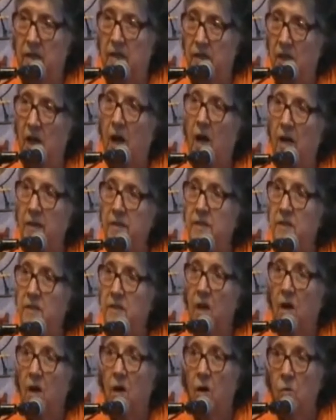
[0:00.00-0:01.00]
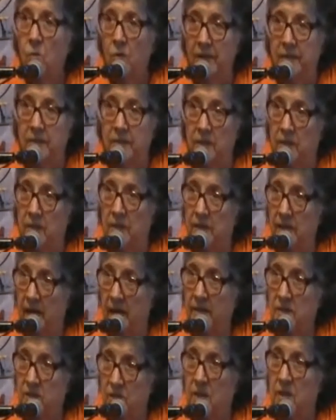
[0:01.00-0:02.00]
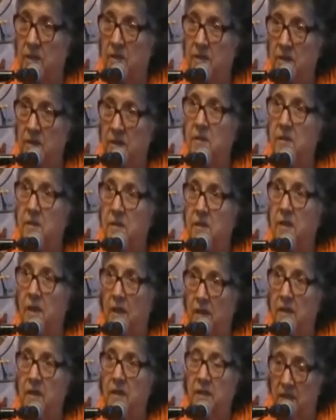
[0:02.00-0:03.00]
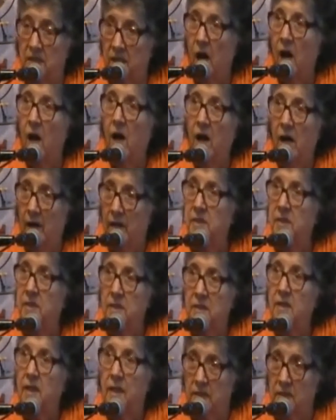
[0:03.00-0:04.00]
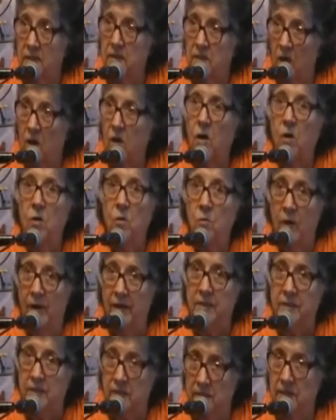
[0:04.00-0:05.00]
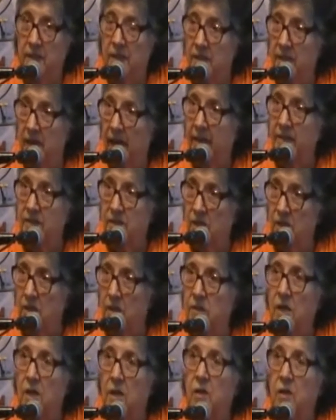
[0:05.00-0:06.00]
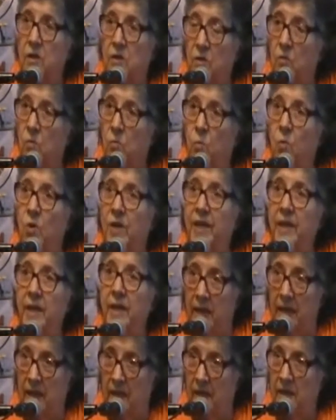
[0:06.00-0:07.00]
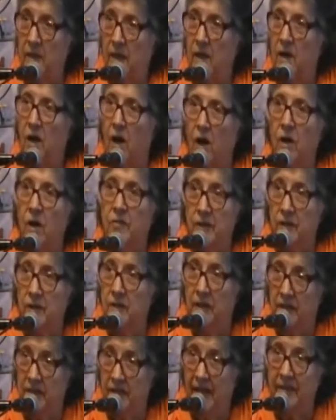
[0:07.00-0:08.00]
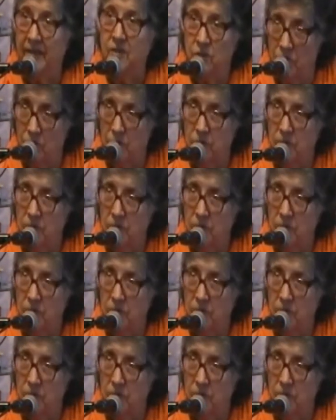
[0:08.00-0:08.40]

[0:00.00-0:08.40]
God is always connected. God is always connected. We are the connectors.